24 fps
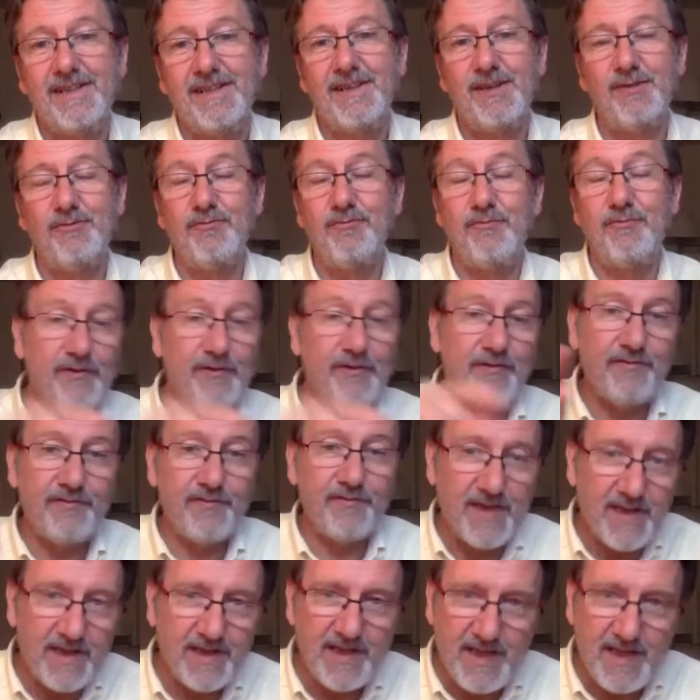And if
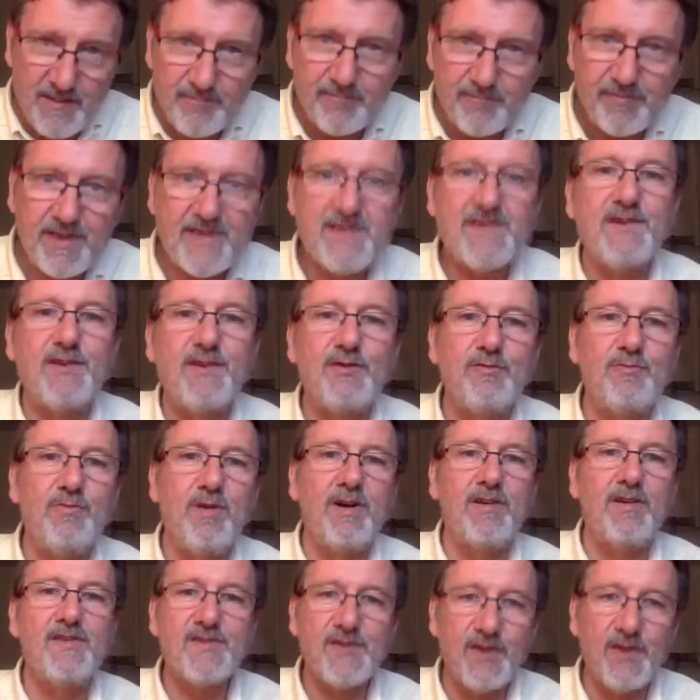they keep pressing your
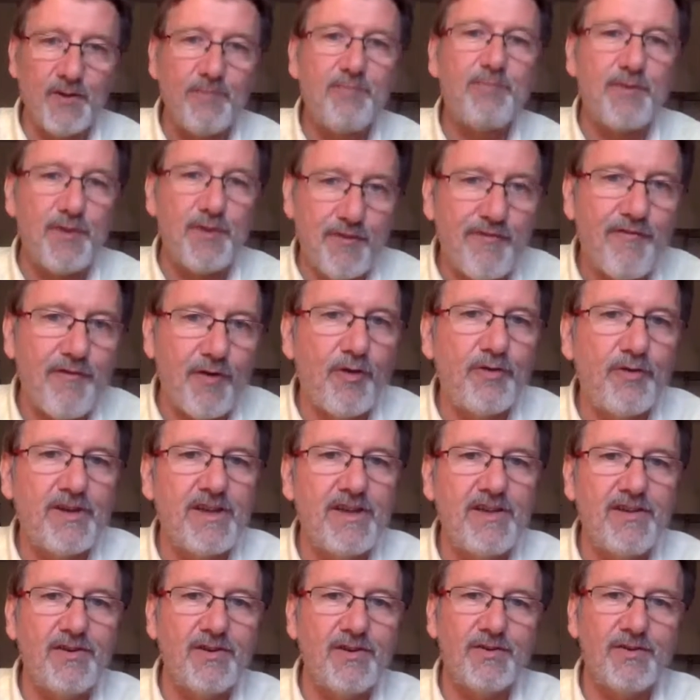buttons or
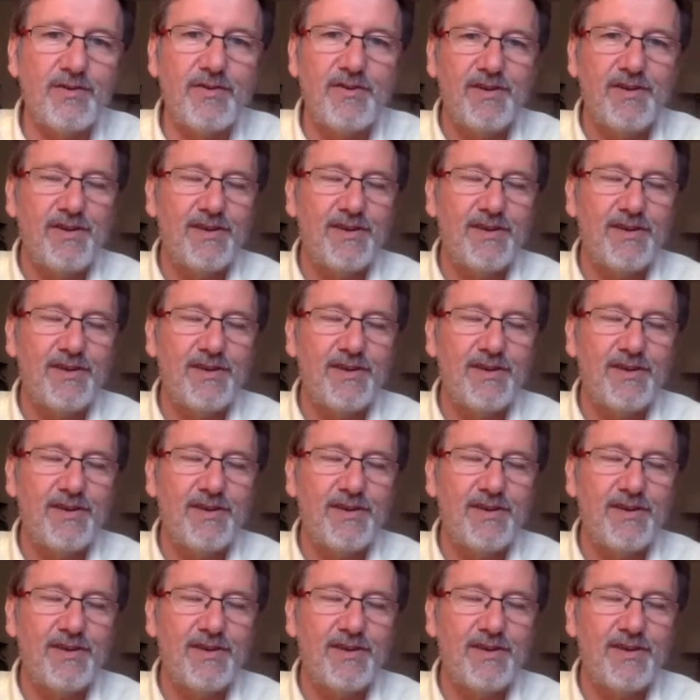provoking you